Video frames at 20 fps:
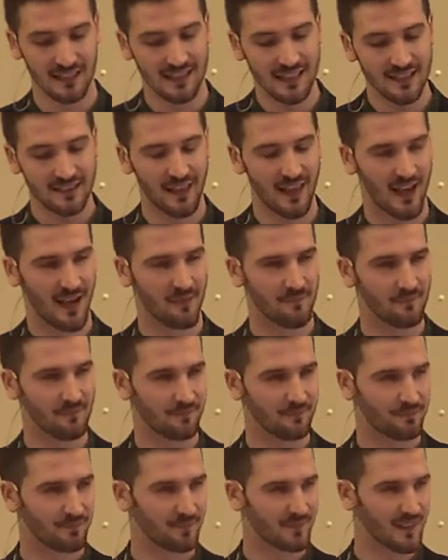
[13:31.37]
lead them
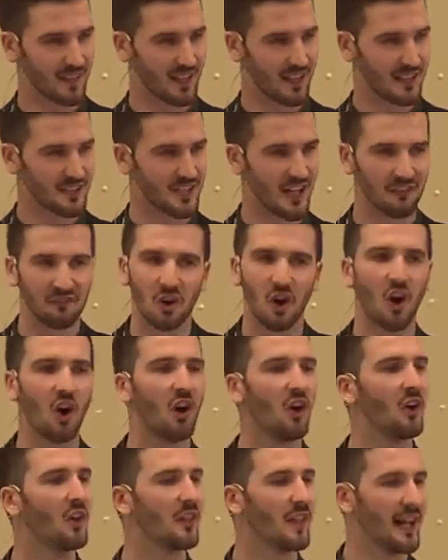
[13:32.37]
to have
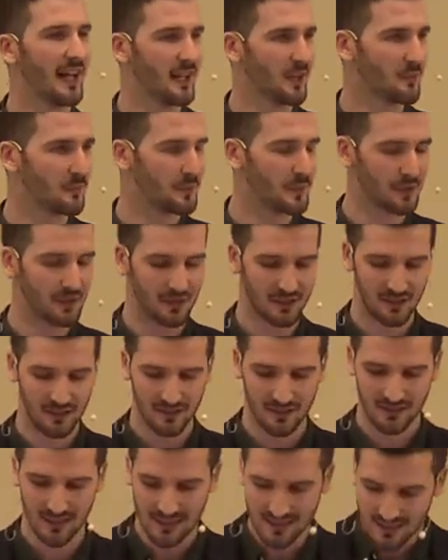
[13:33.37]
all the help
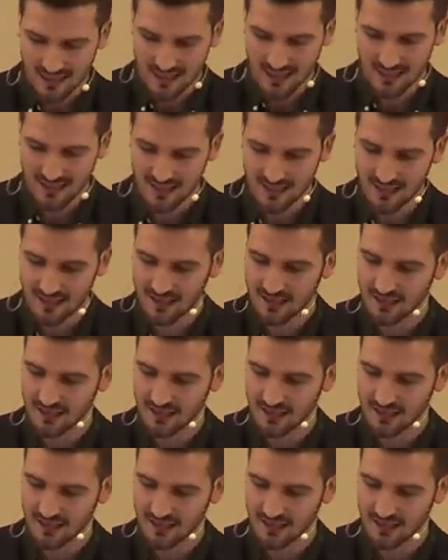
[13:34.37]
they need